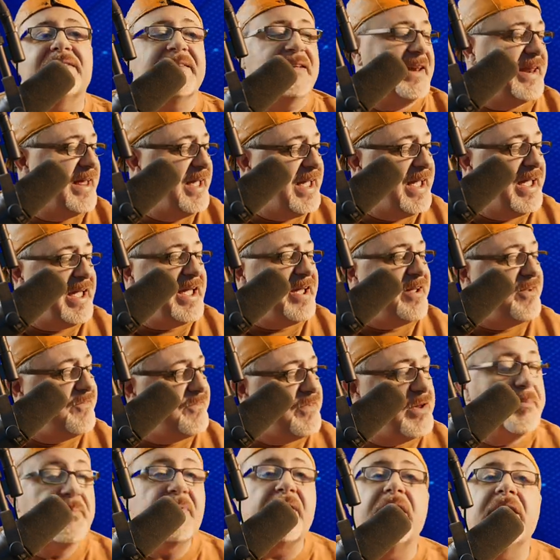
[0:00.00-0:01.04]
that
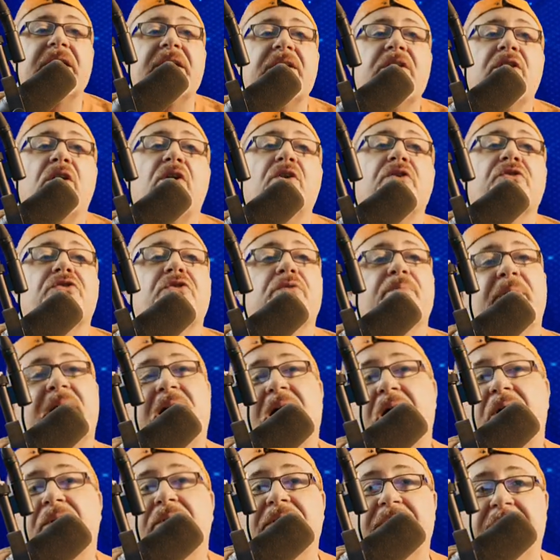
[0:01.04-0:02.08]
everybody knows
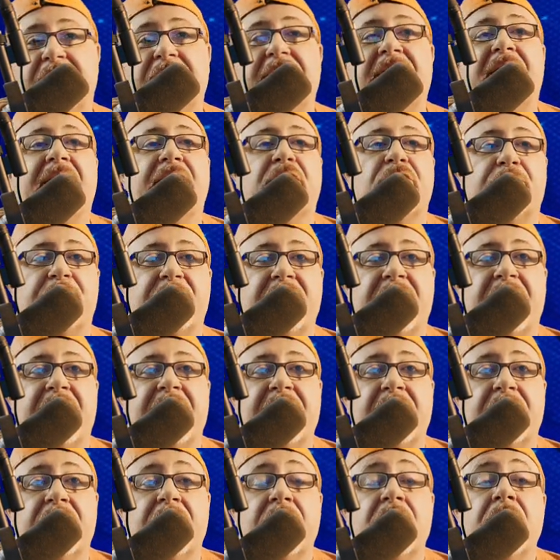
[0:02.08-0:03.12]
about in
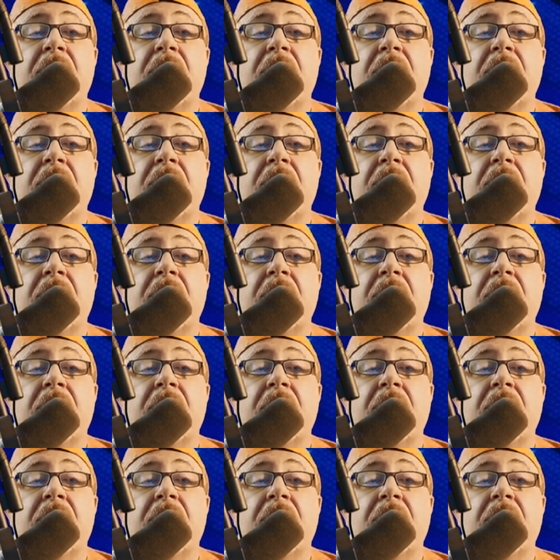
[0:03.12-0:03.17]
Expedite.